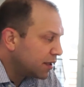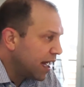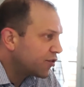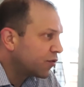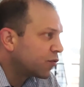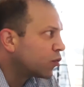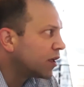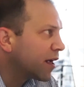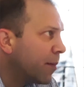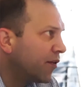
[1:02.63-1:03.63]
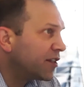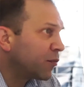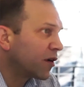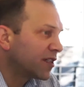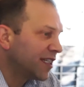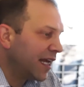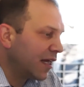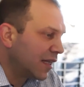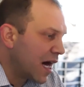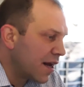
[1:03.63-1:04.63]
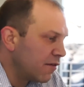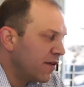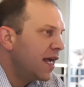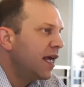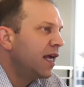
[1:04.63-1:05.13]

yeah. So the, a couple things that we're seeing a lot of,